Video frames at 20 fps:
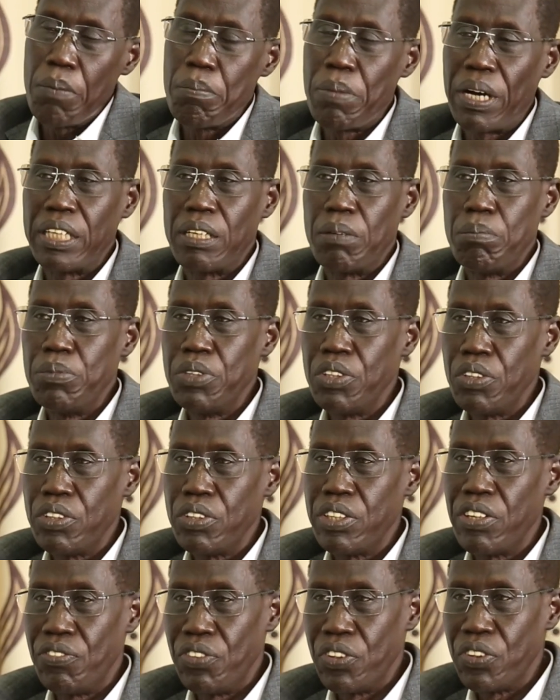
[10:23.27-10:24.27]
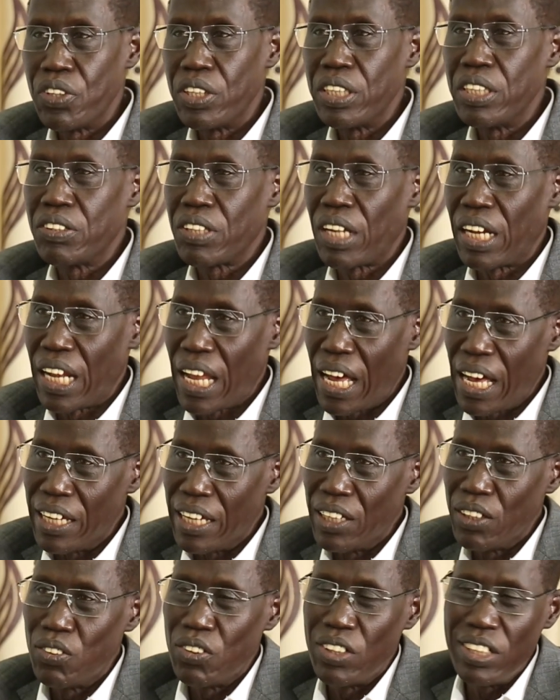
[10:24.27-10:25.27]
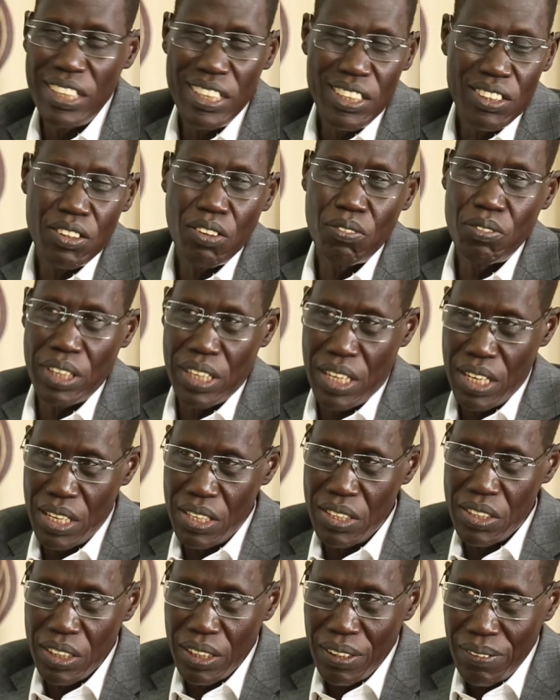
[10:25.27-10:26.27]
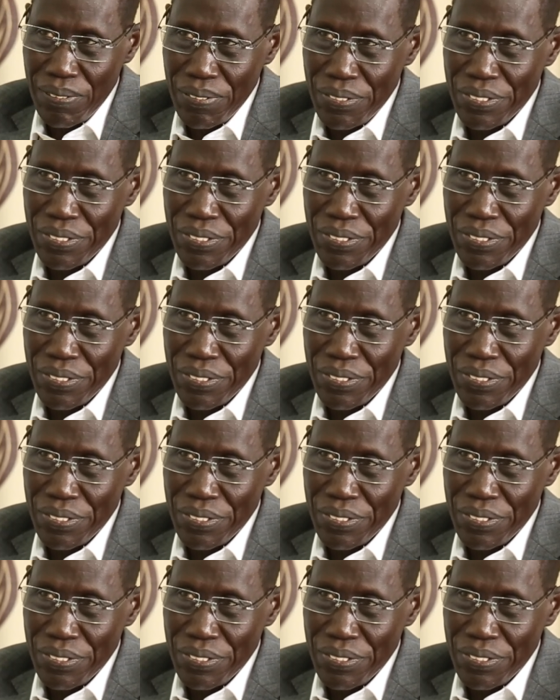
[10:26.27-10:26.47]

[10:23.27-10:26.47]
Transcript: but the vision is aligned to the needs of the country.